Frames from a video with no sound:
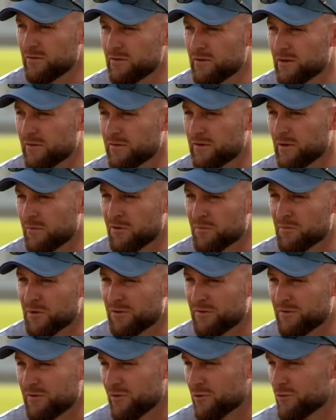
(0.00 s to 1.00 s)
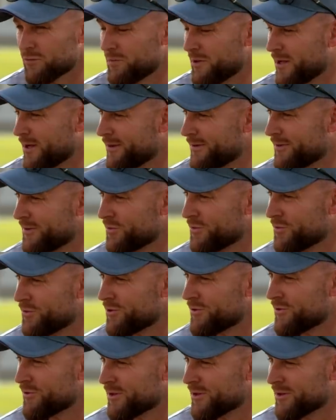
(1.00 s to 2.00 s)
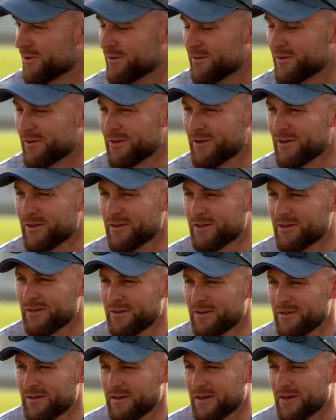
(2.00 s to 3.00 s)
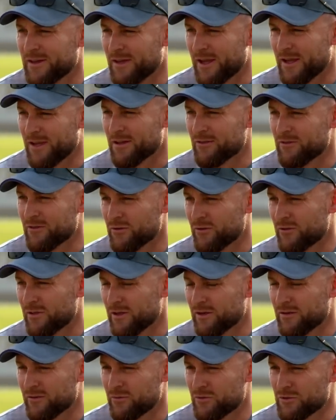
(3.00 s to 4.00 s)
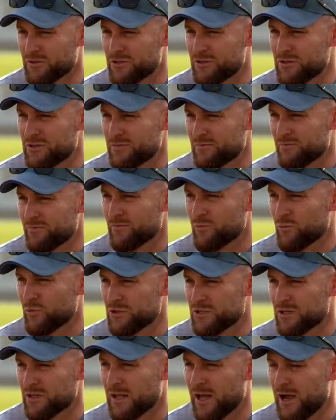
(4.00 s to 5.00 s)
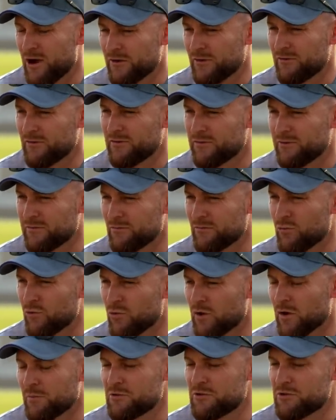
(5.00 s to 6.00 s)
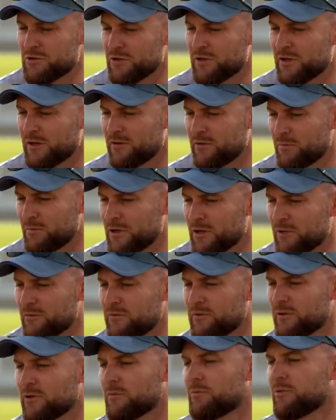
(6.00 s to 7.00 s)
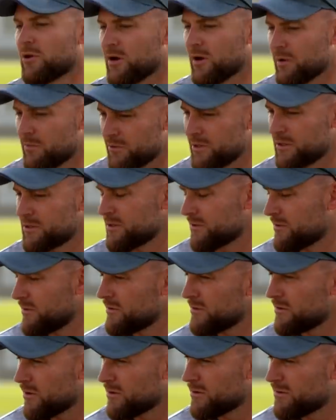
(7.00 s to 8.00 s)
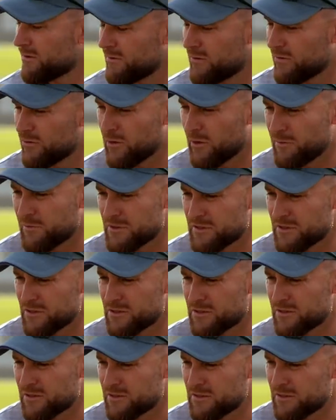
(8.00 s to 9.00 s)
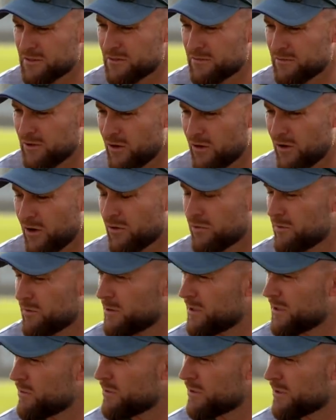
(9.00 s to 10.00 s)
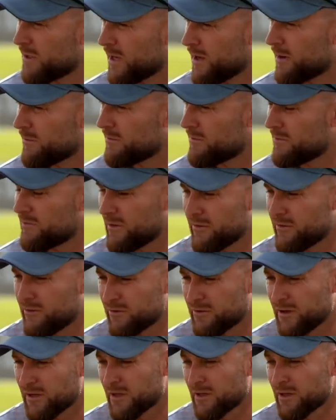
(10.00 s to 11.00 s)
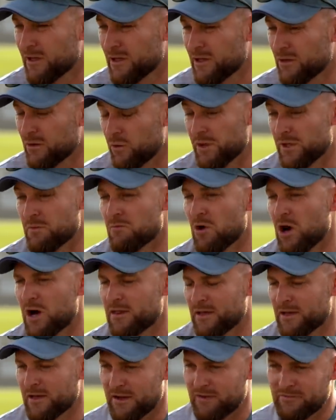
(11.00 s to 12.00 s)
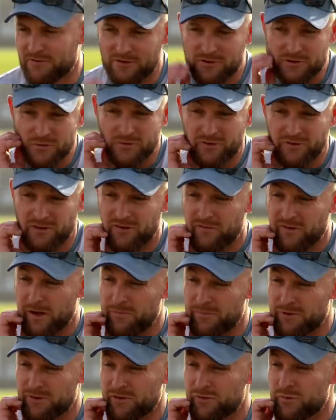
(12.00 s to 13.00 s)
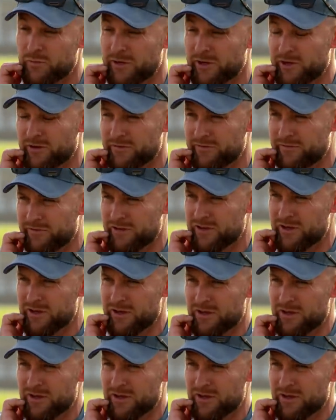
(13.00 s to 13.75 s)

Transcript: they're some of the most skilled players in the world, and they can do things which allow us more opportunity to be able to apply pressure to oppositions and ultimately win games of Test cricket. What you might then have to do is give up a little bit of